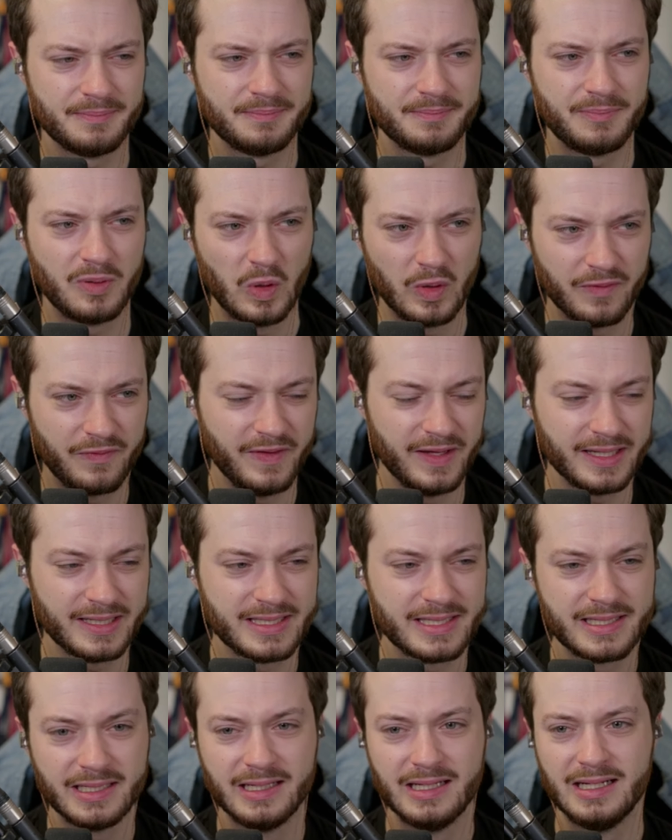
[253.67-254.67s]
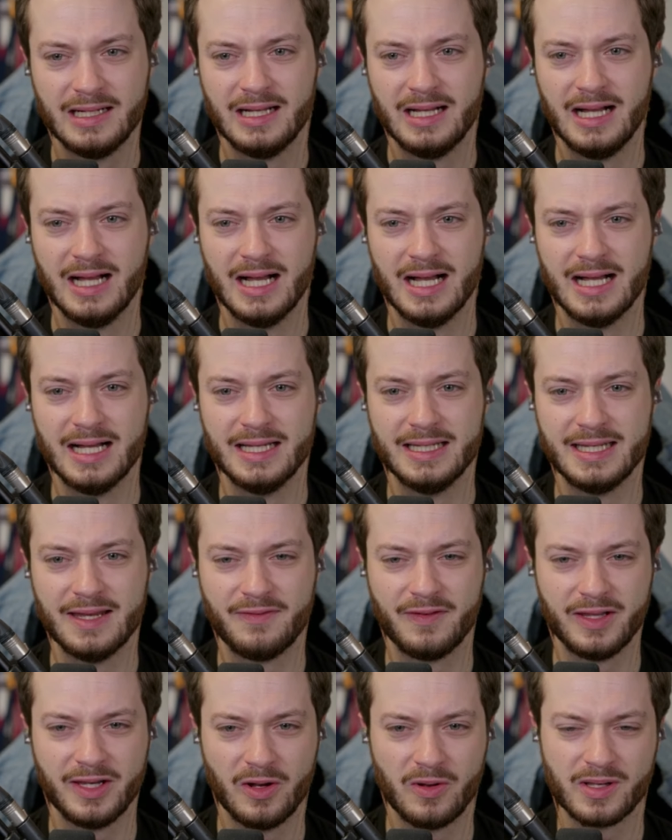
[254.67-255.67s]
perfect. Uh,
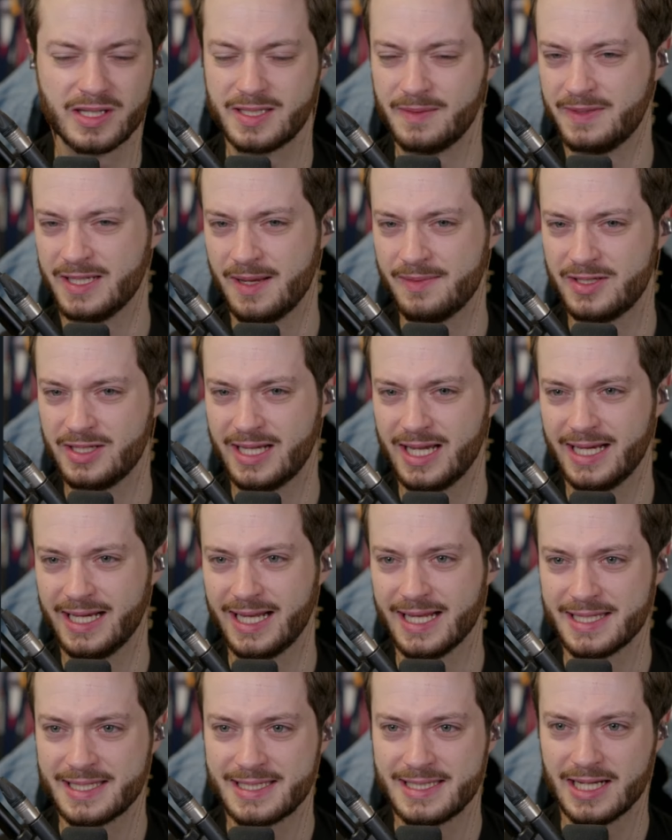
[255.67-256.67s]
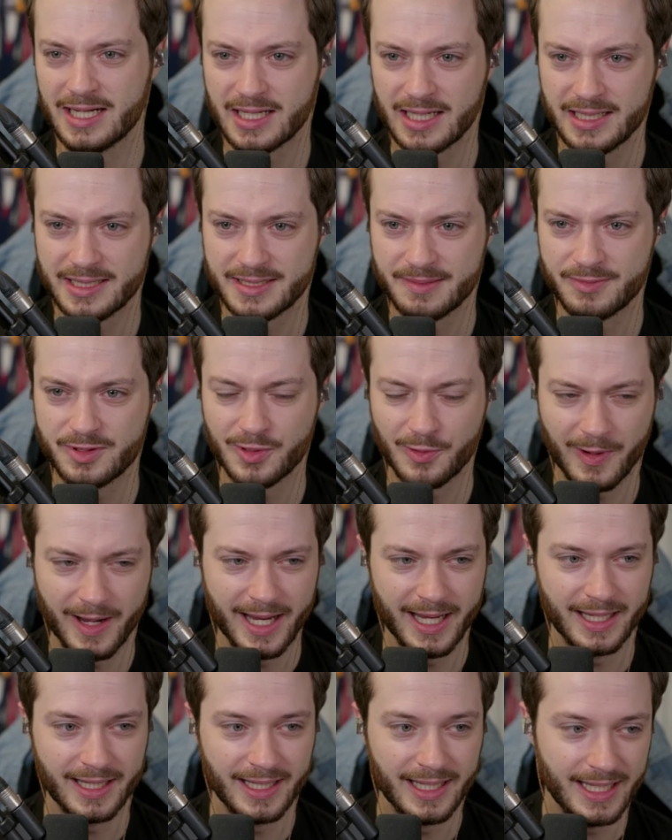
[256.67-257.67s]
definitely notice sometimes they kind of get stuck on some
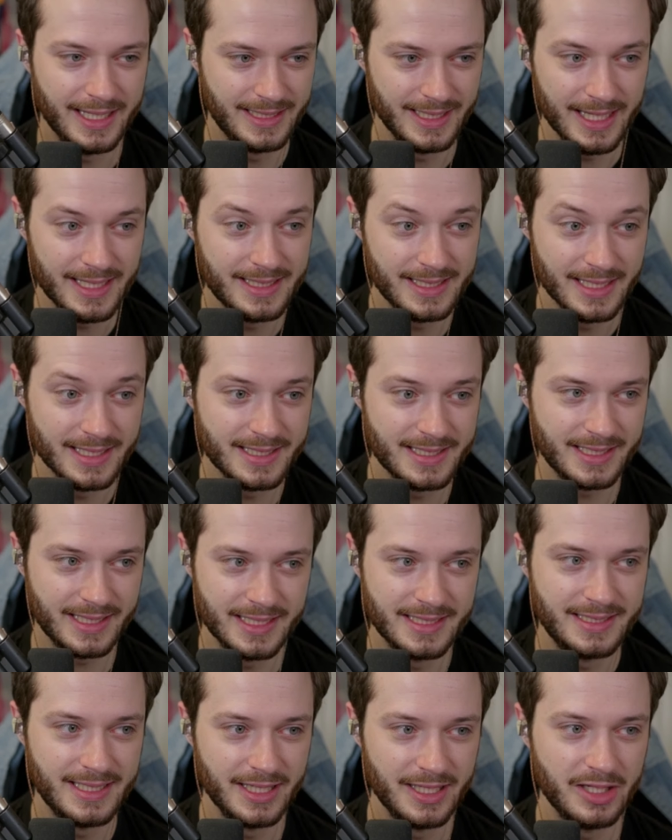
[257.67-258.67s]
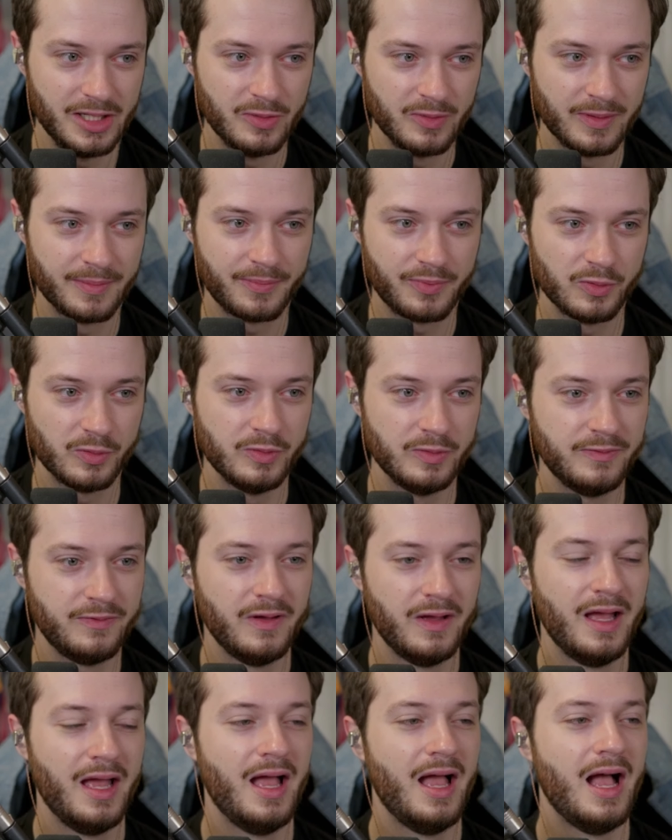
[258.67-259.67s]
terrain. It, it does continue to improve.
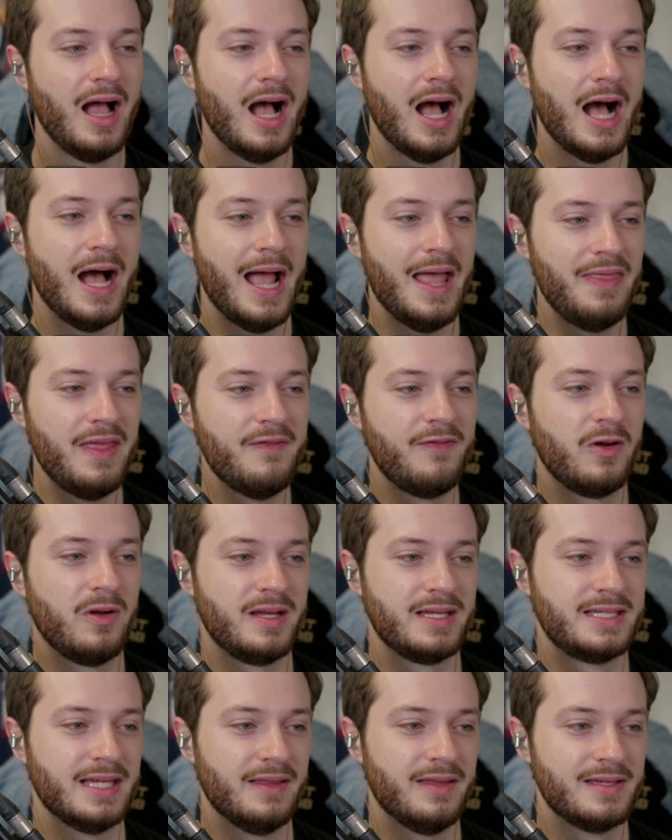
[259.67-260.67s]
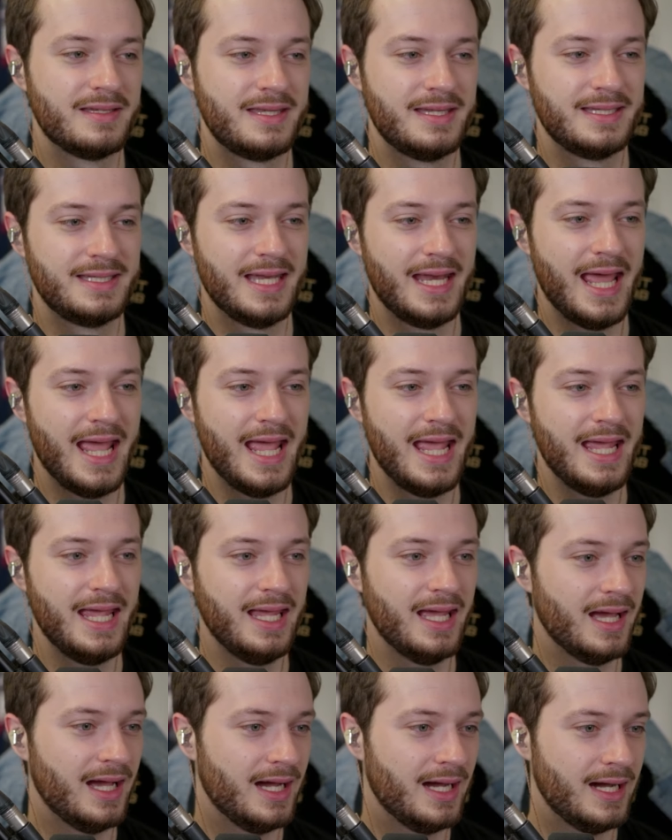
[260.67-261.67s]
Uh, and they've already said this. They said, hey,
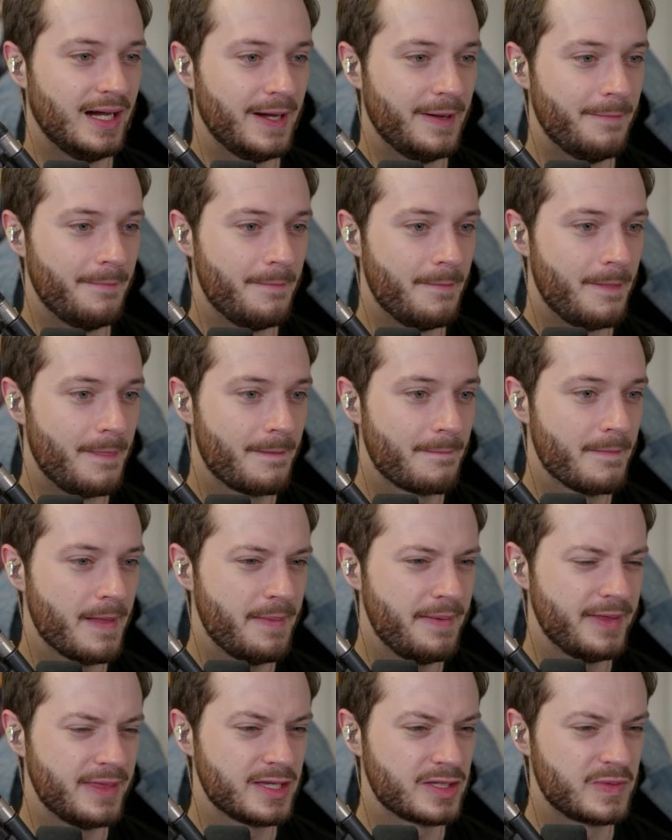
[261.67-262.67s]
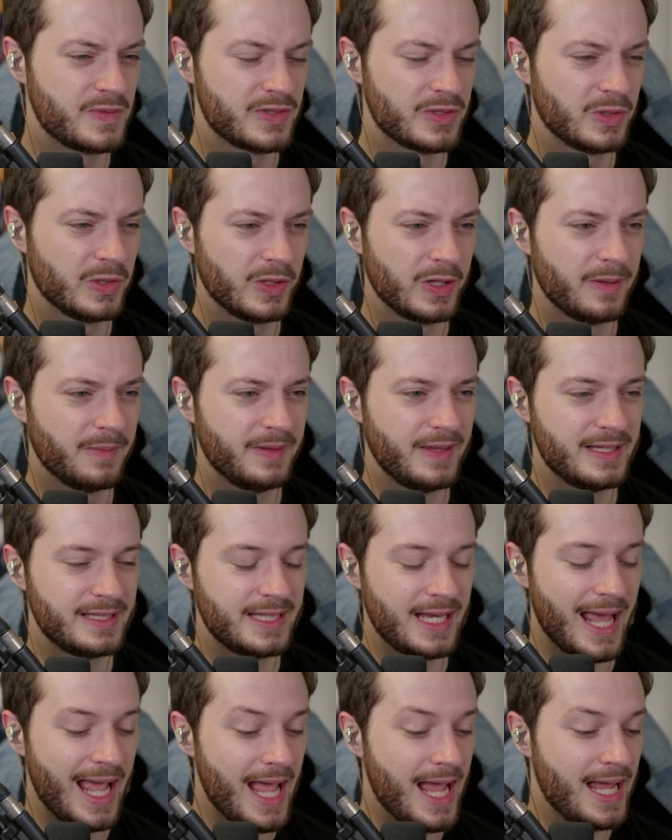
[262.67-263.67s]
um, maybe this was earlier, but they
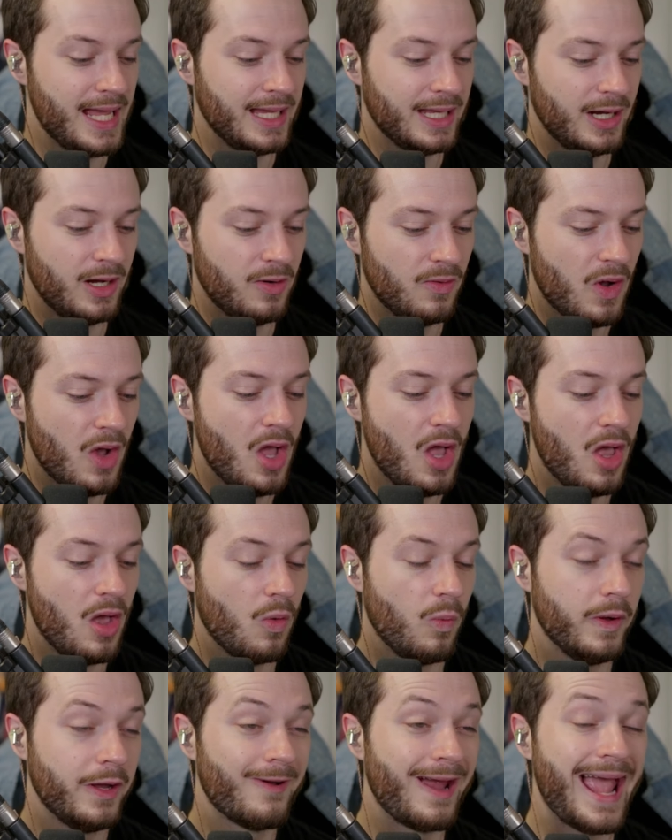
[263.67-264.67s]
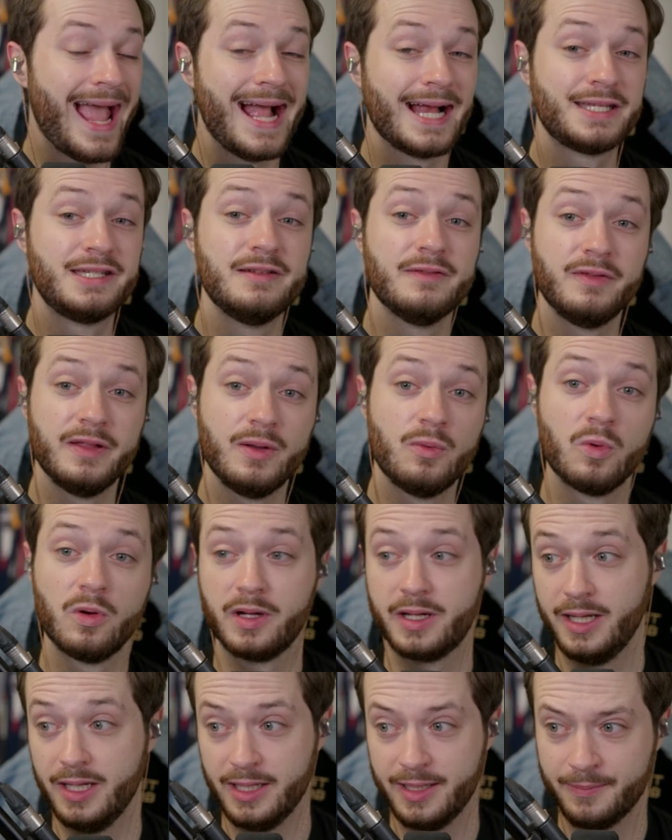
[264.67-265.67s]
said, hey, you know, we are actively
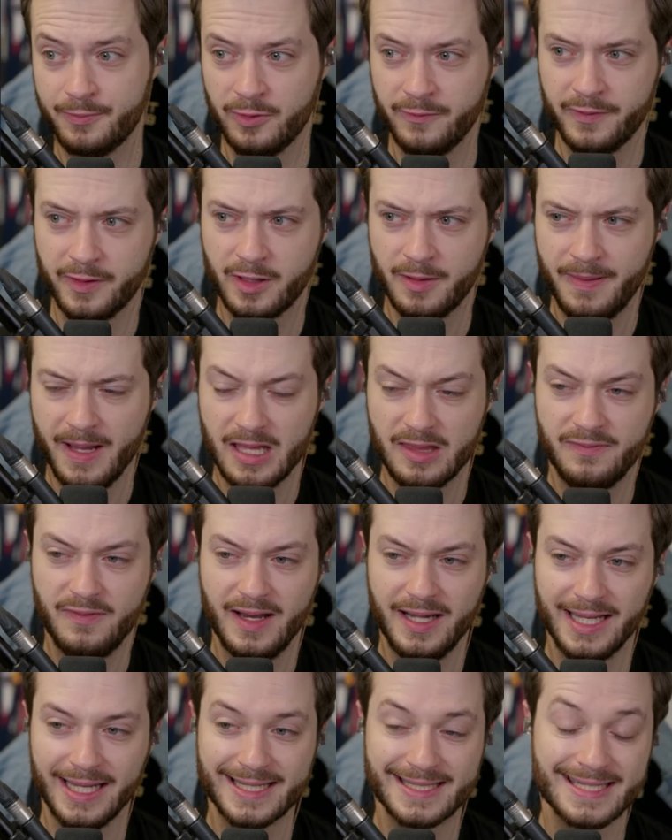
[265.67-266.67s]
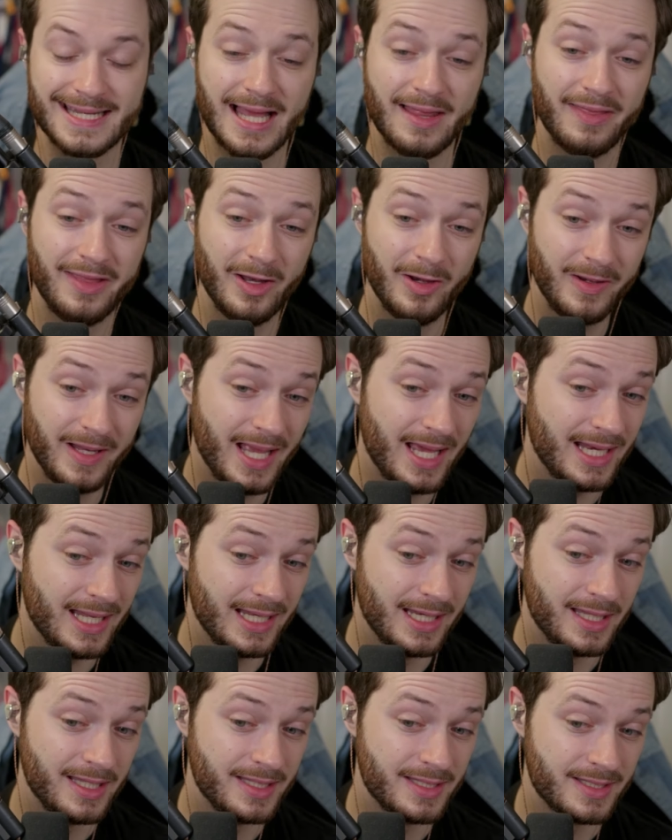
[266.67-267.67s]
working on improving our pathfinding. It's not there yet.
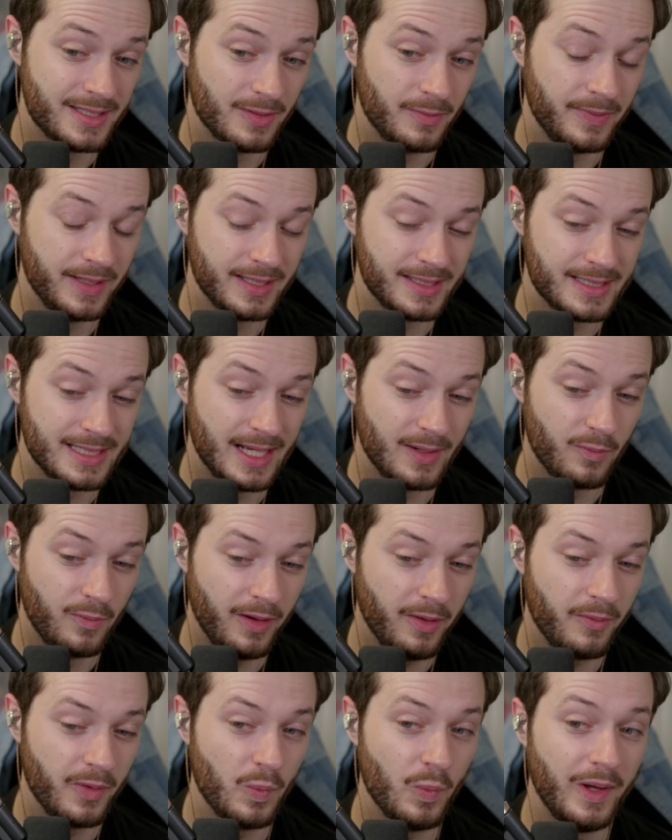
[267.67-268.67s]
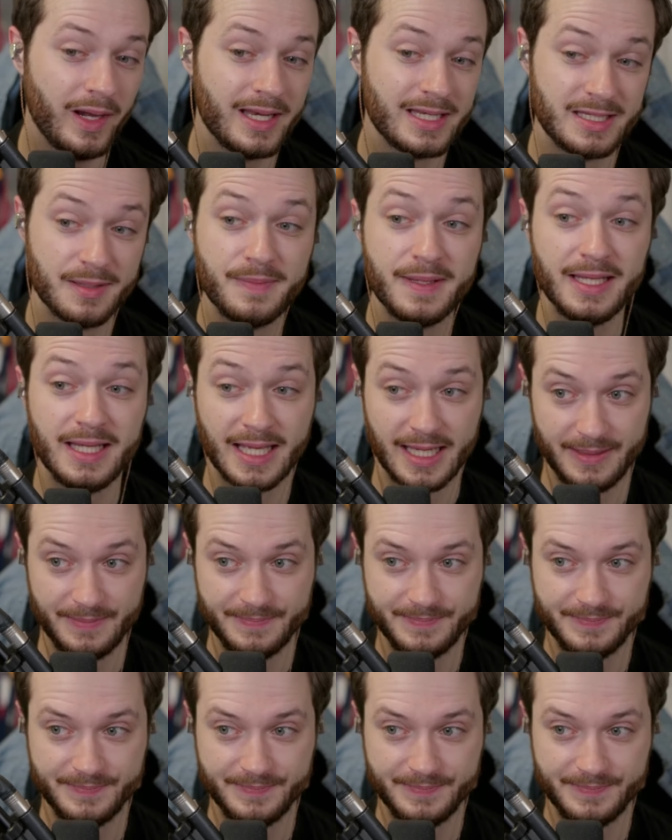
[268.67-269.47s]
It is, we, it's not where we want it to be yet,